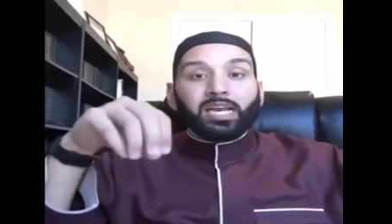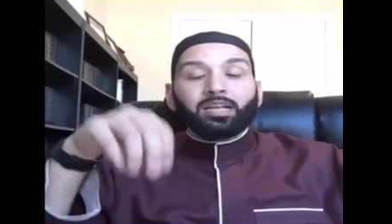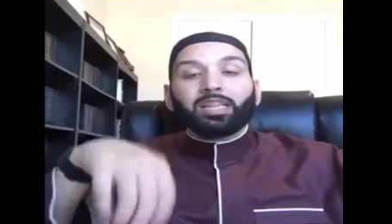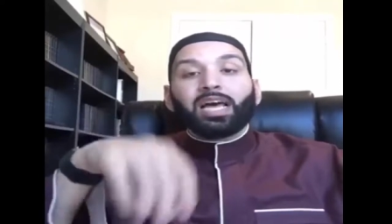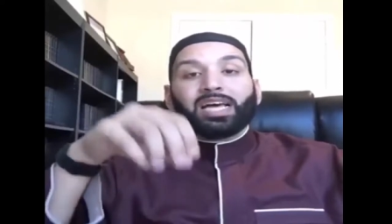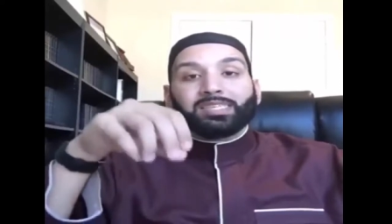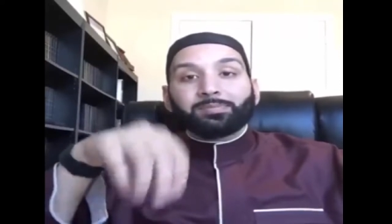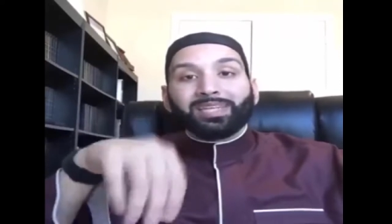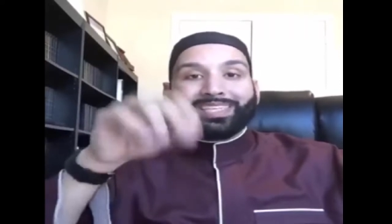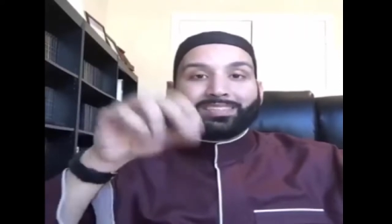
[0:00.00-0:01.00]
that Allah has
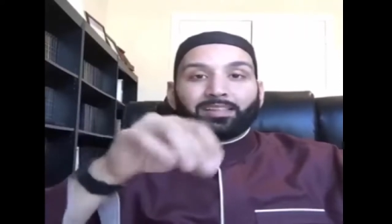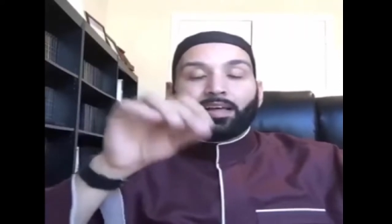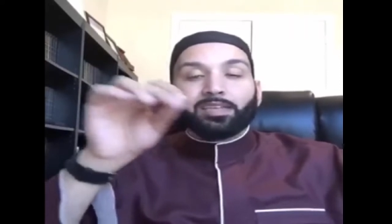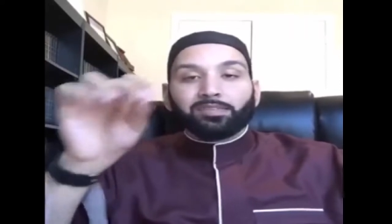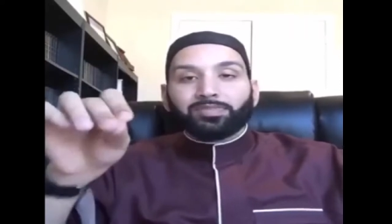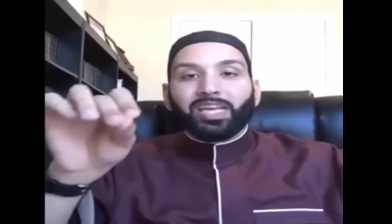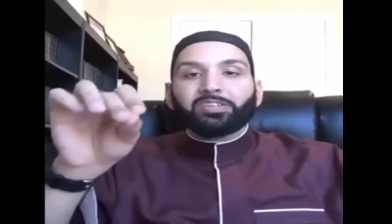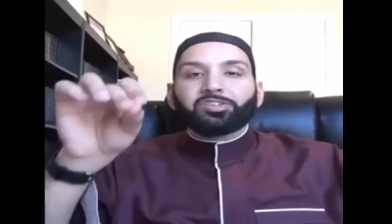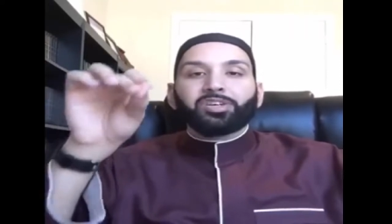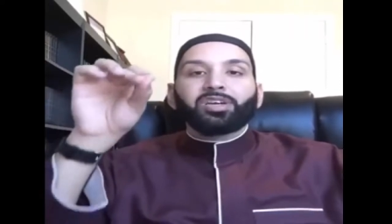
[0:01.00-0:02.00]
placed, the laws of
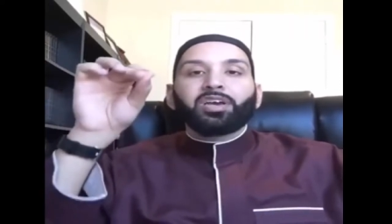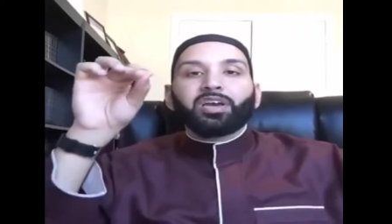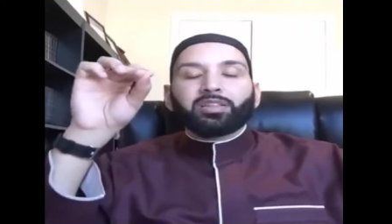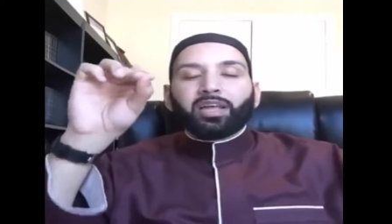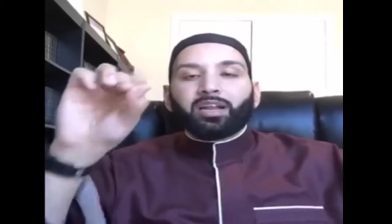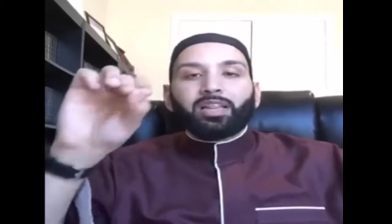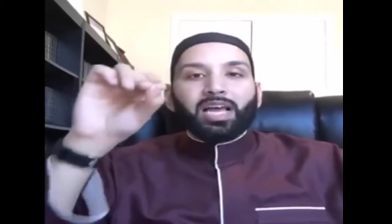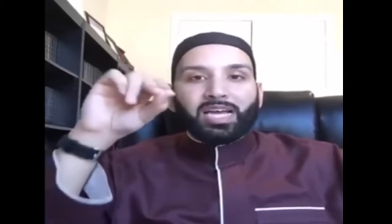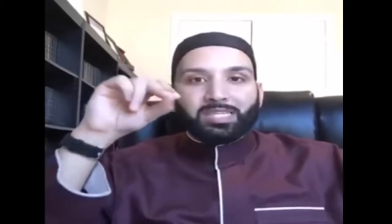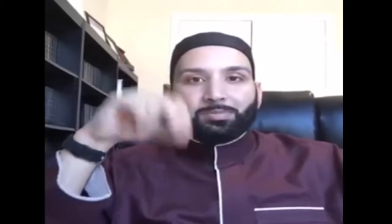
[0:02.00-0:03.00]
nature that
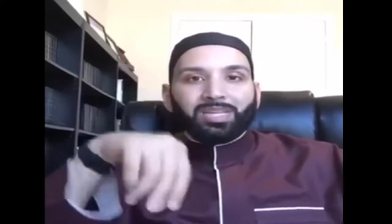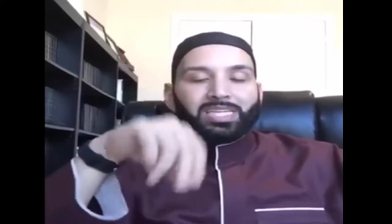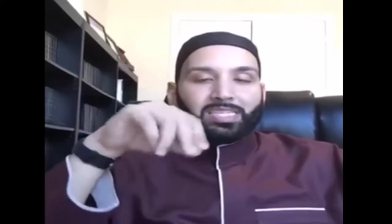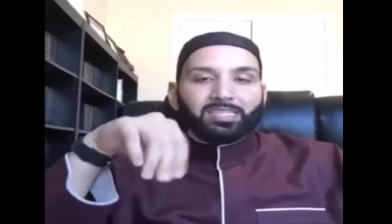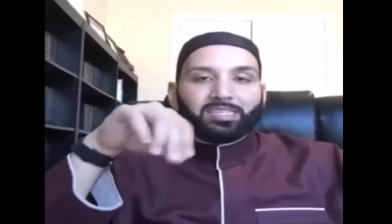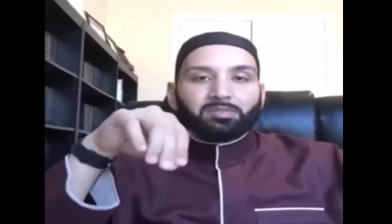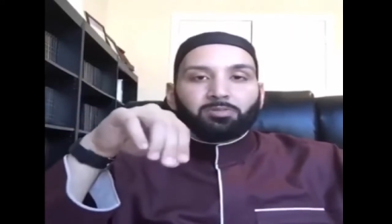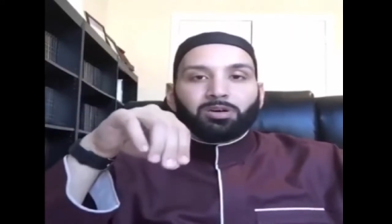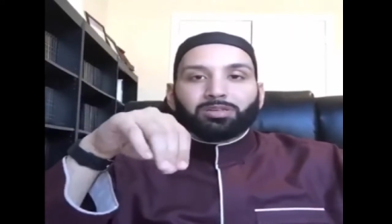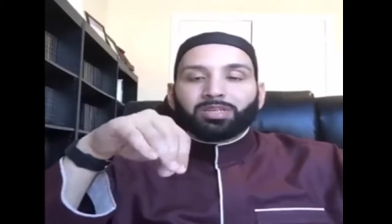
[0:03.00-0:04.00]
Allah has placed in this
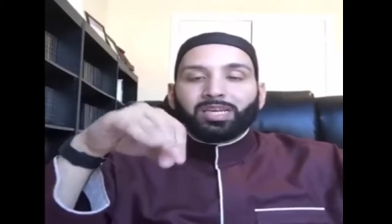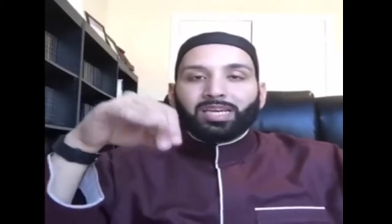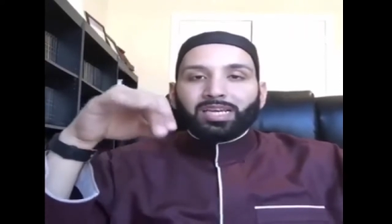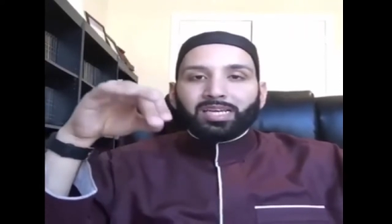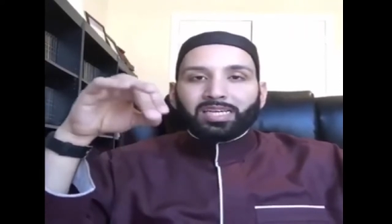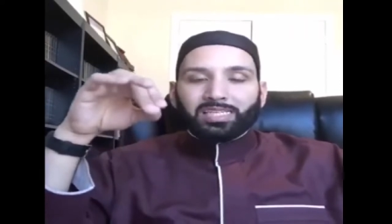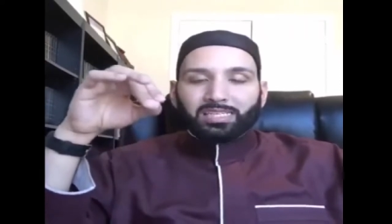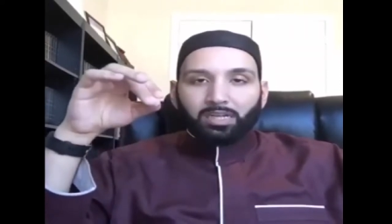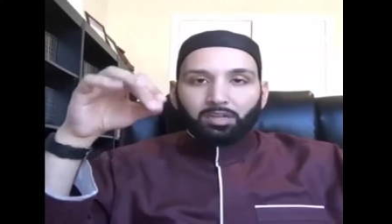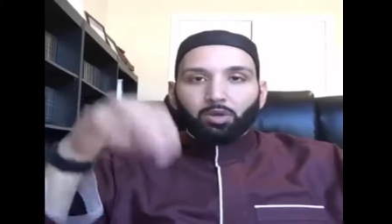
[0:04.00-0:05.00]
world, is
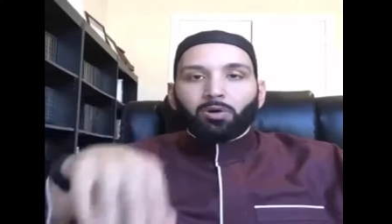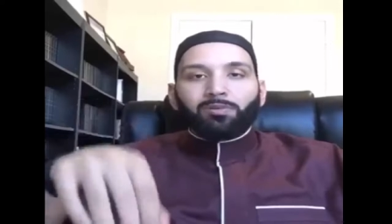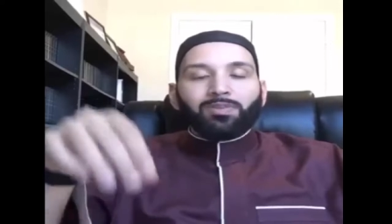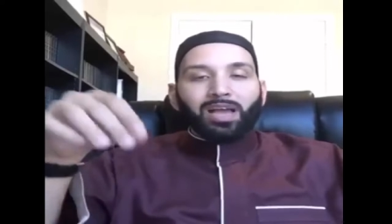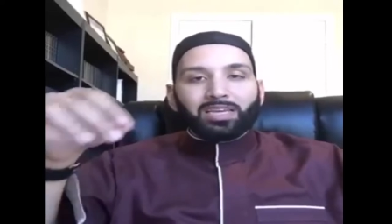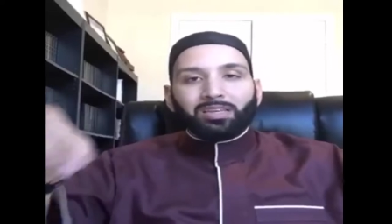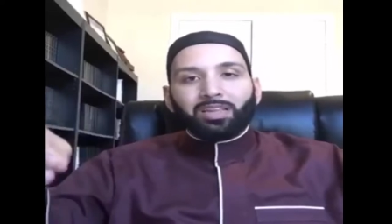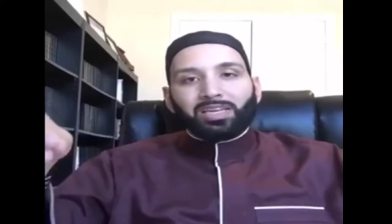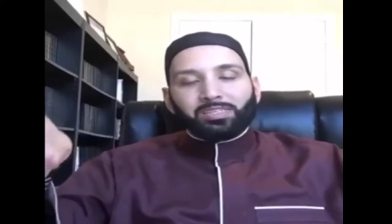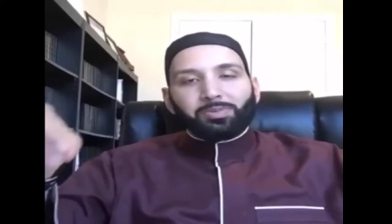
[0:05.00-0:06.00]
glorifying
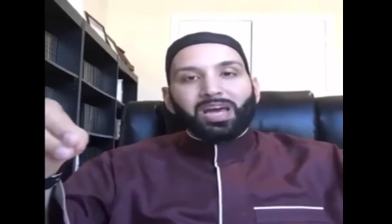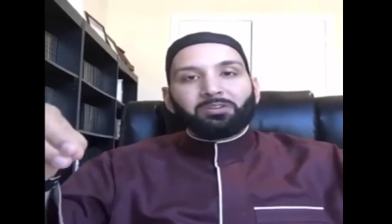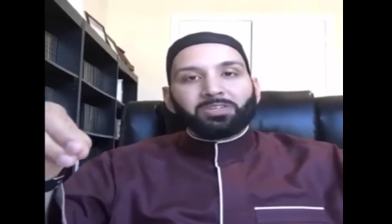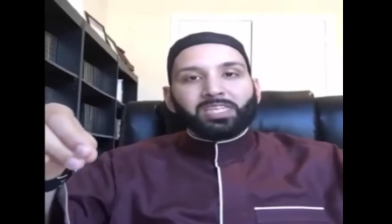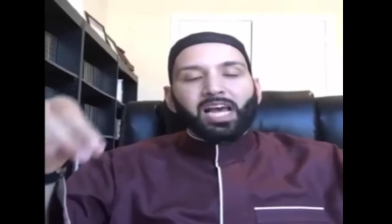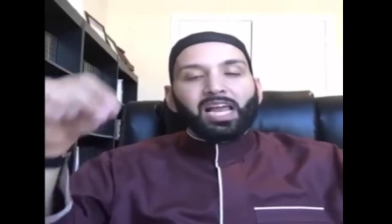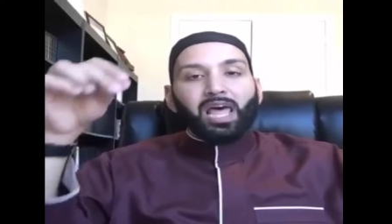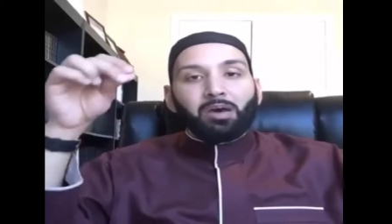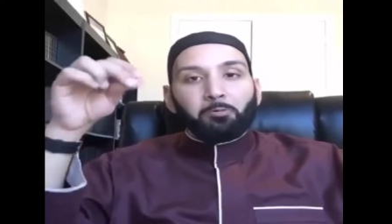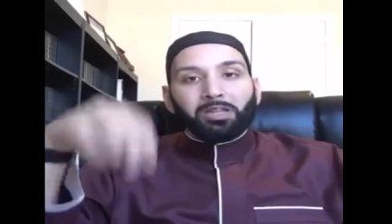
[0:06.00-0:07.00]
Allah subhanahu wa
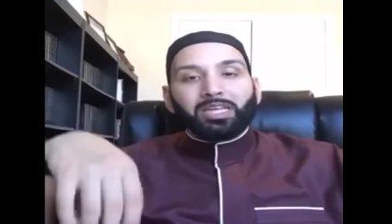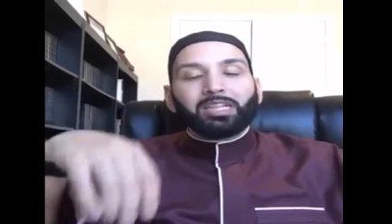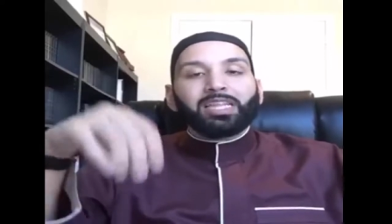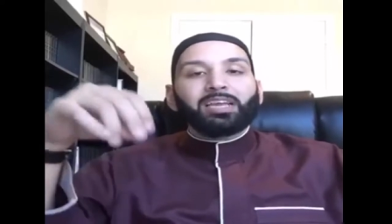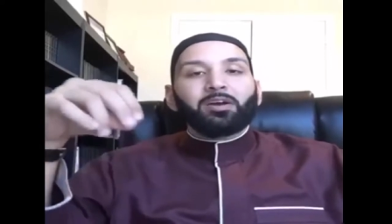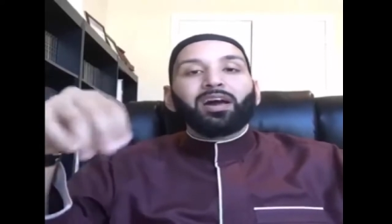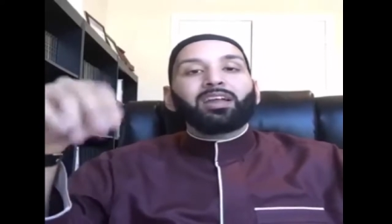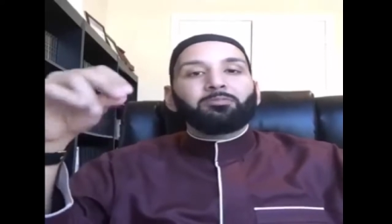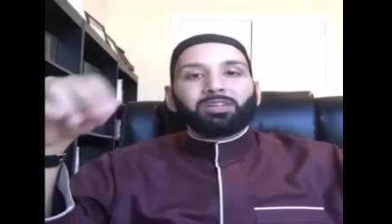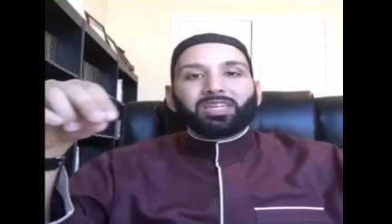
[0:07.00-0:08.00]
ta'ala willingly or
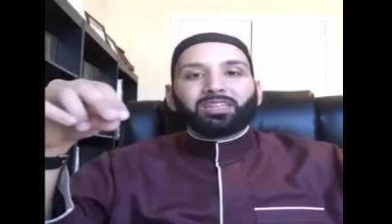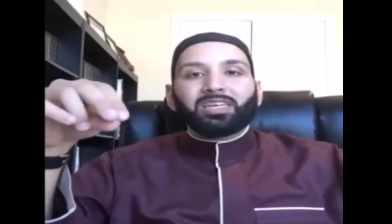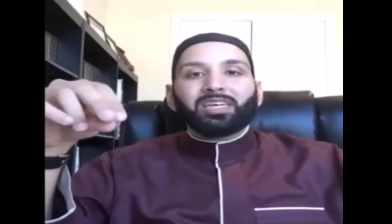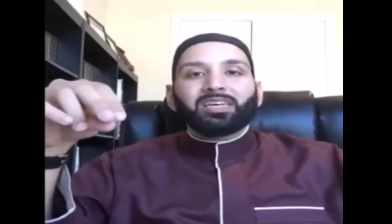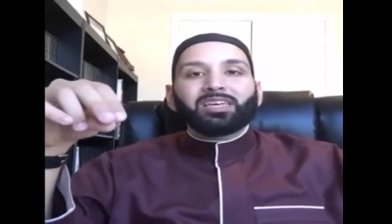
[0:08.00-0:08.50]
unwillingly.